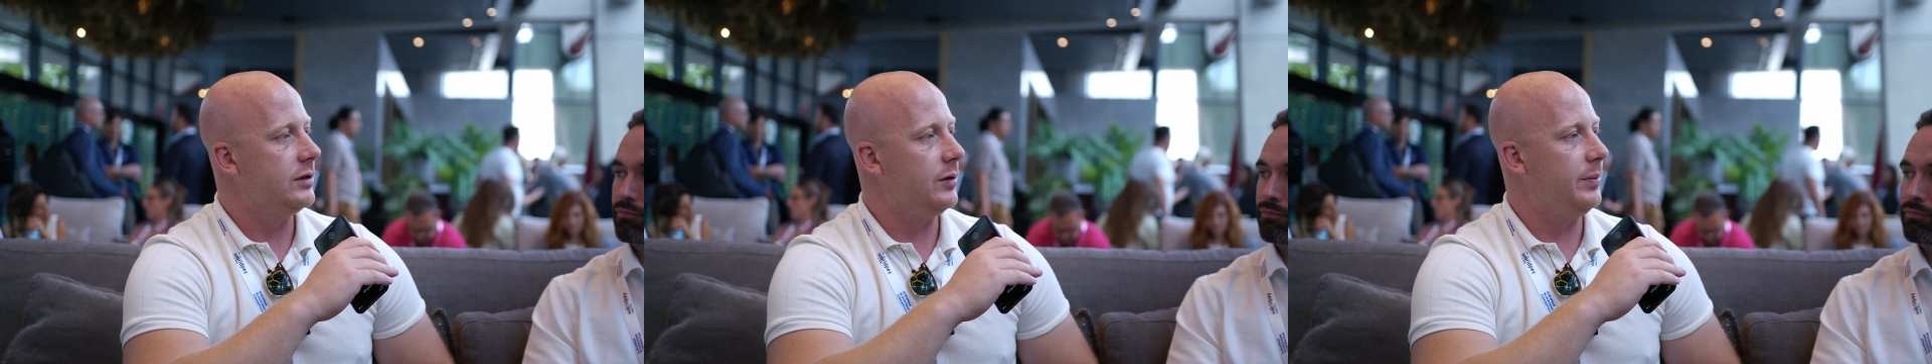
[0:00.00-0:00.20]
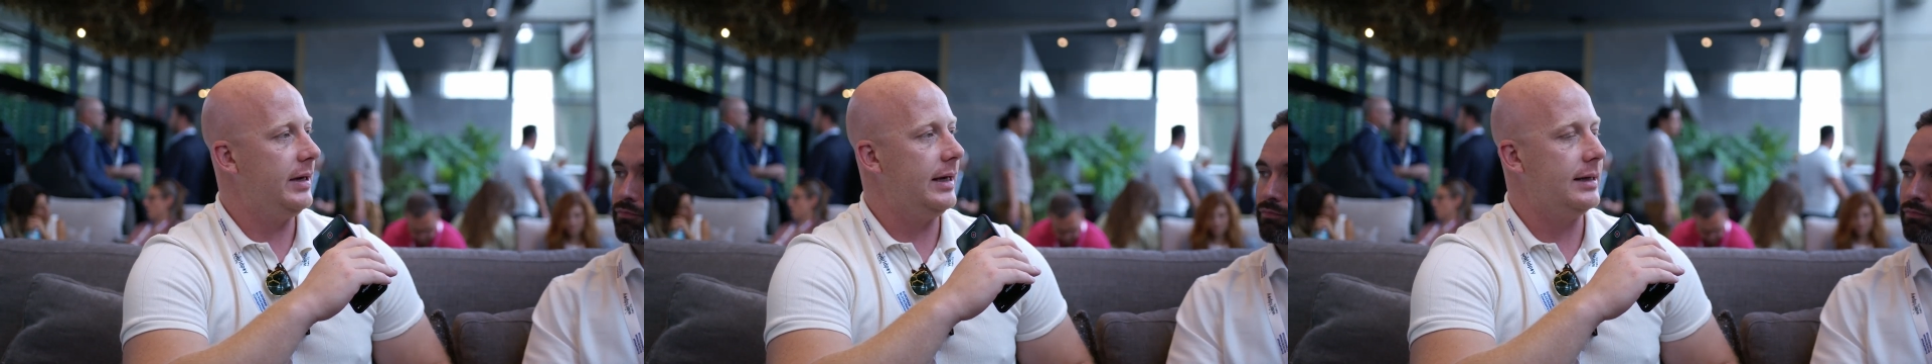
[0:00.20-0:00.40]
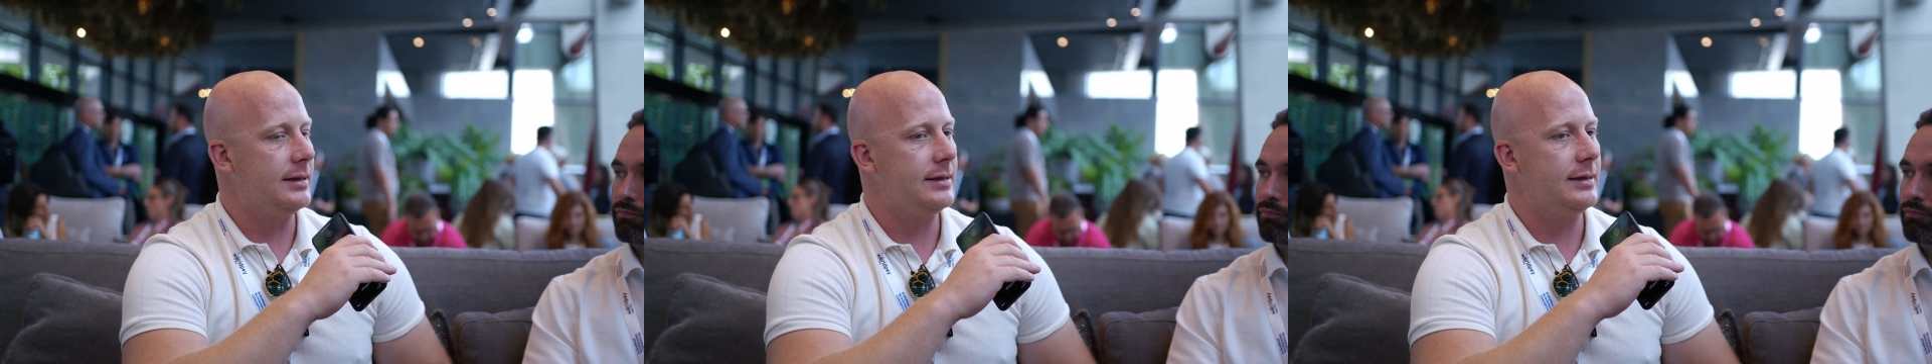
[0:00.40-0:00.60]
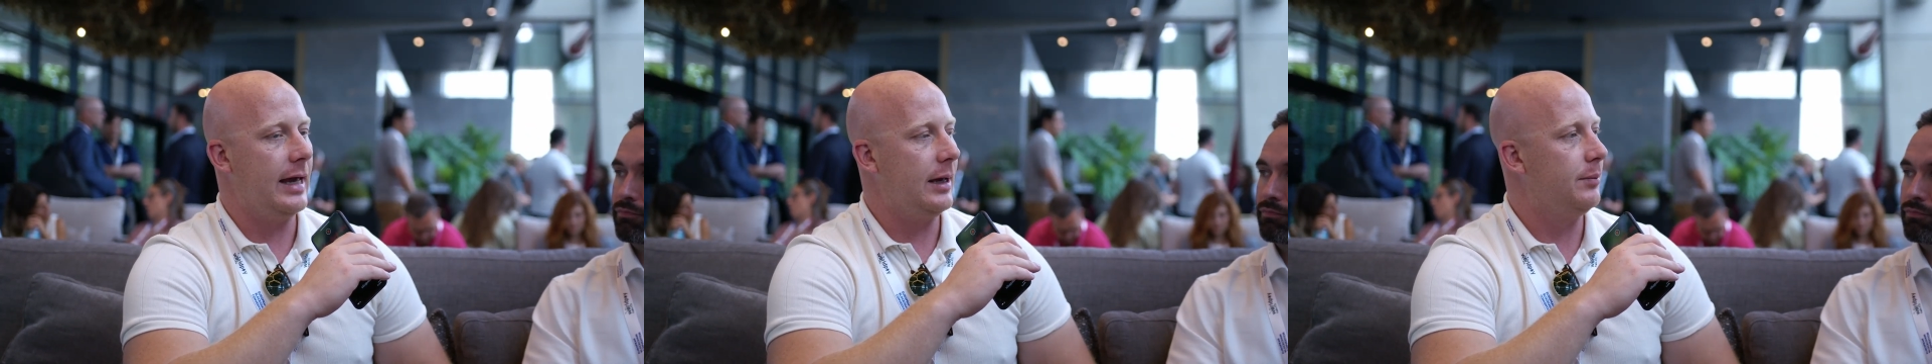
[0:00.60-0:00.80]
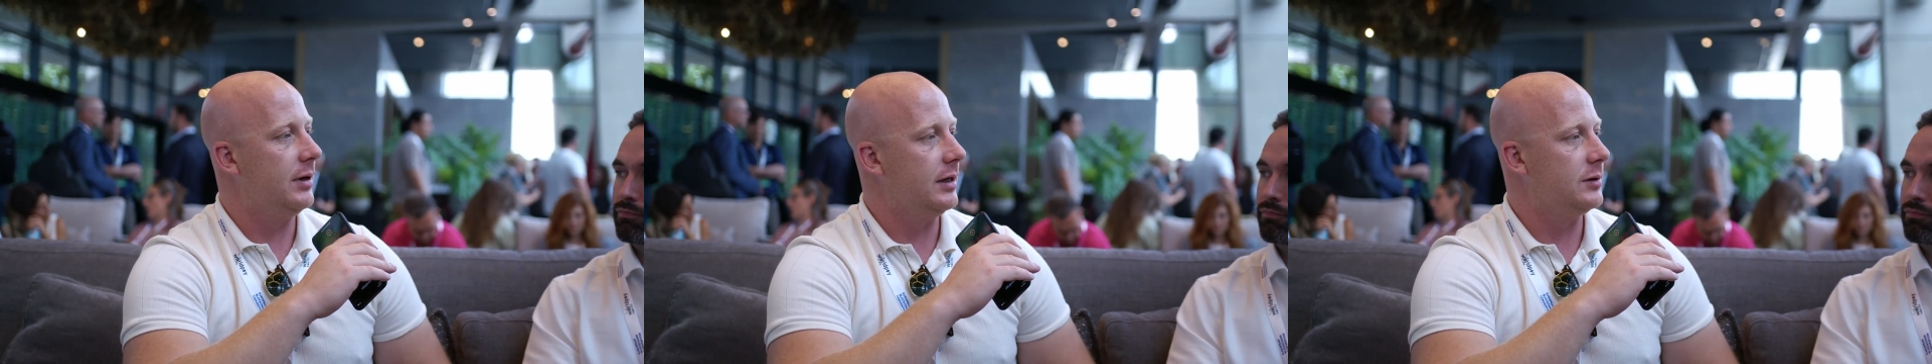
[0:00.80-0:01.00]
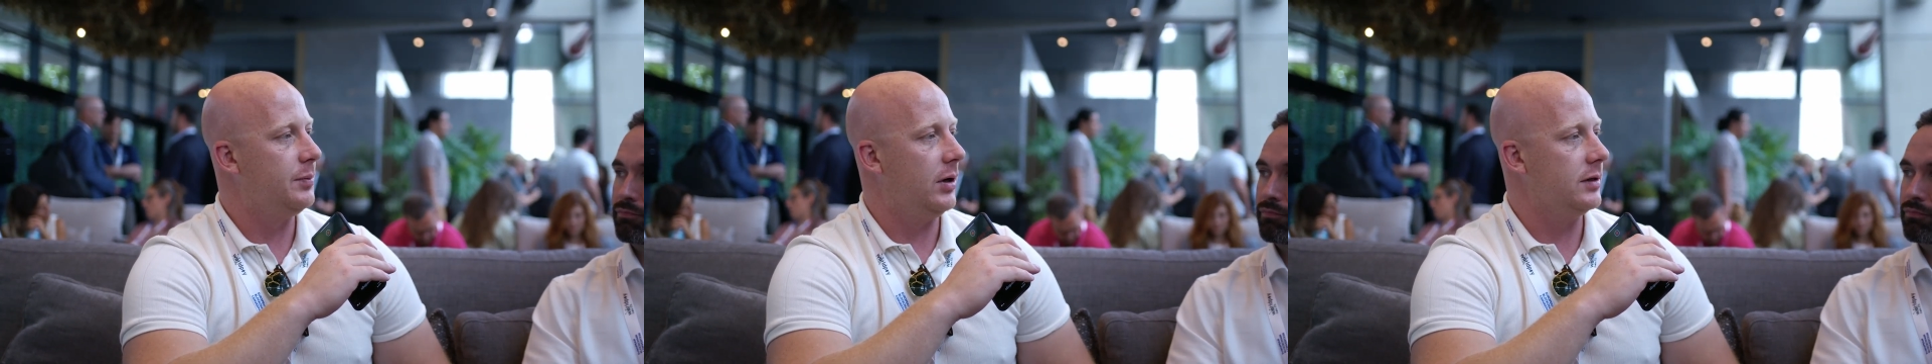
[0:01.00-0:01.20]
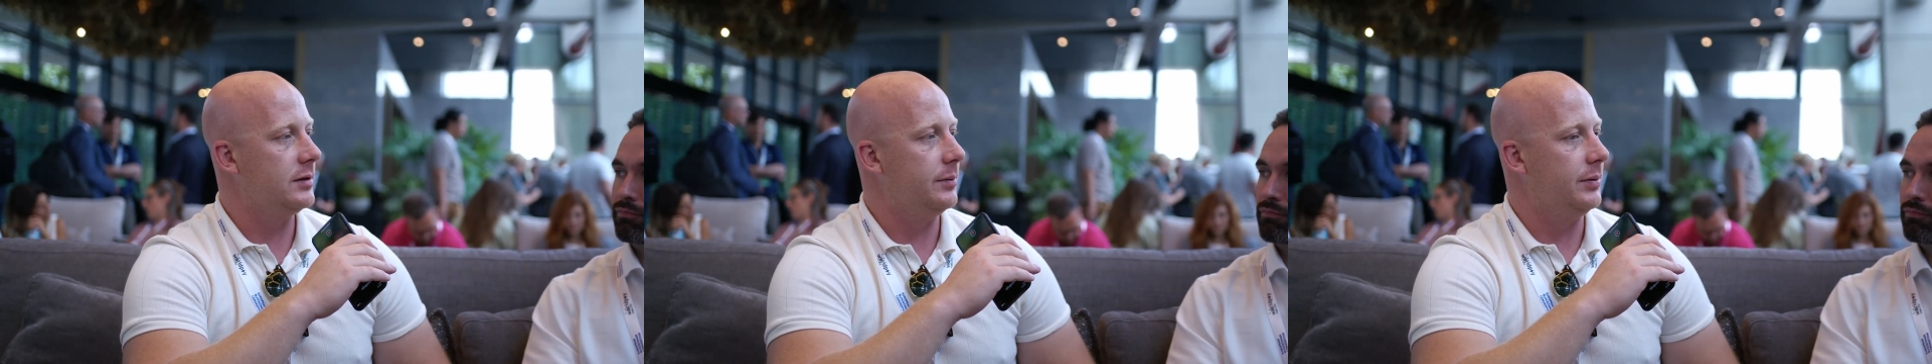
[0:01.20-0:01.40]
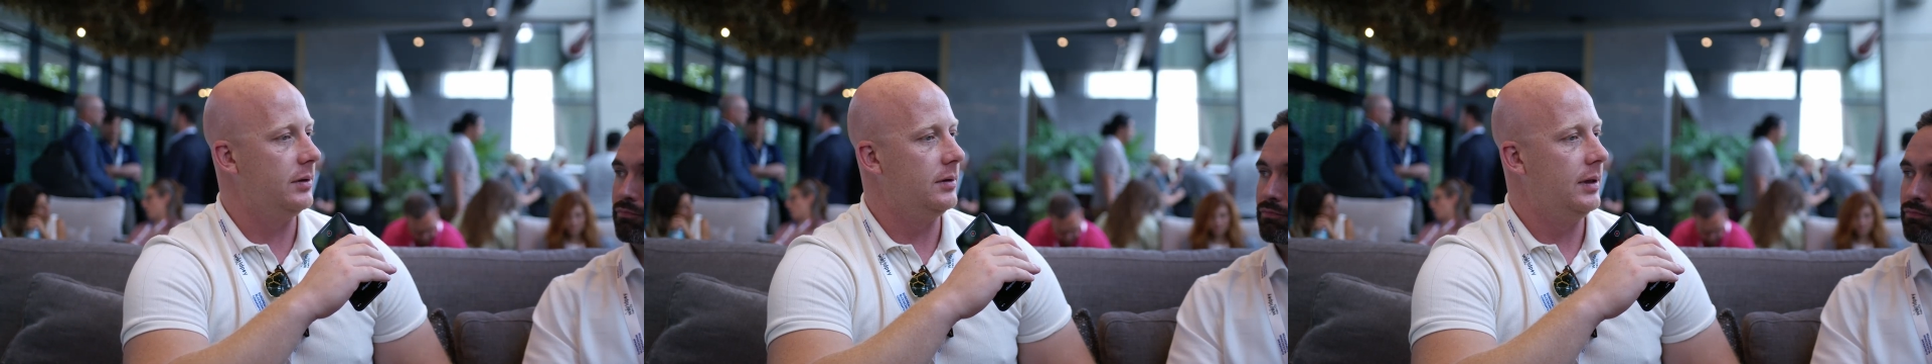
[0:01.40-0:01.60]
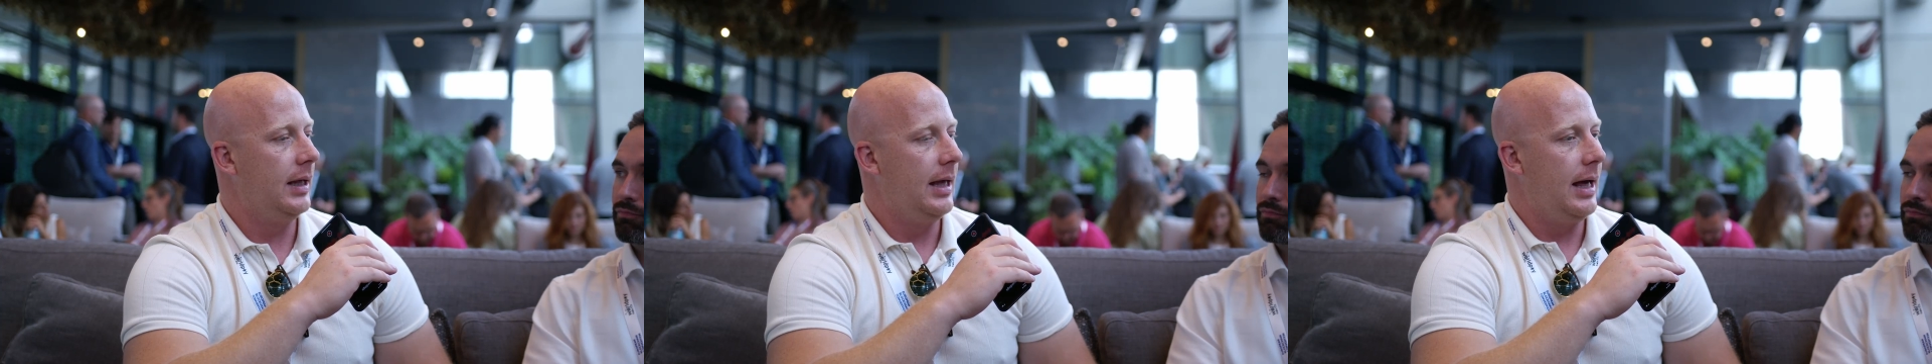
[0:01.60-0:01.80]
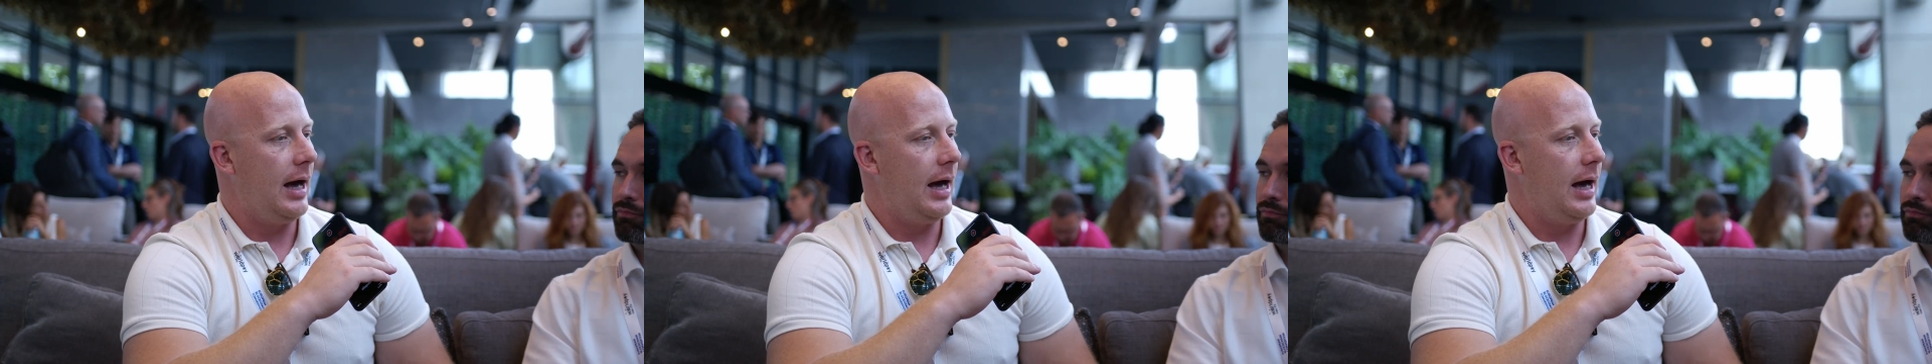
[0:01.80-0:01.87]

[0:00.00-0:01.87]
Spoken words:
to be as stable as possible.